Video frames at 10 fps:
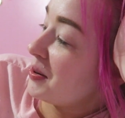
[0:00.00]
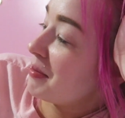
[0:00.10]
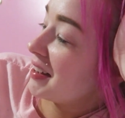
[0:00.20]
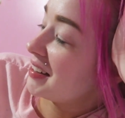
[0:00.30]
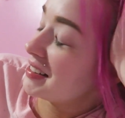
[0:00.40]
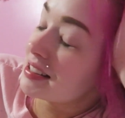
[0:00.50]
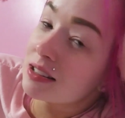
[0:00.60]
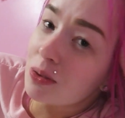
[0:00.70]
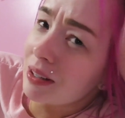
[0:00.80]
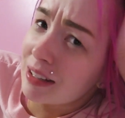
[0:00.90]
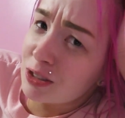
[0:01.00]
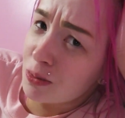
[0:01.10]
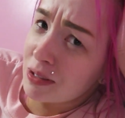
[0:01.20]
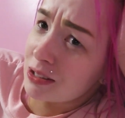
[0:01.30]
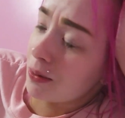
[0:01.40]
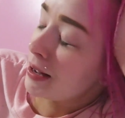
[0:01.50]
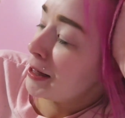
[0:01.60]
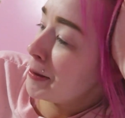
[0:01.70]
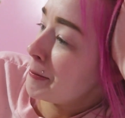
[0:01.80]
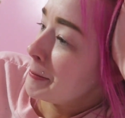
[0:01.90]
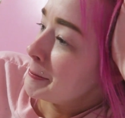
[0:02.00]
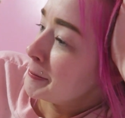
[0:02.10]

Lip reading: Oh my goodness. It's only like 2 months away.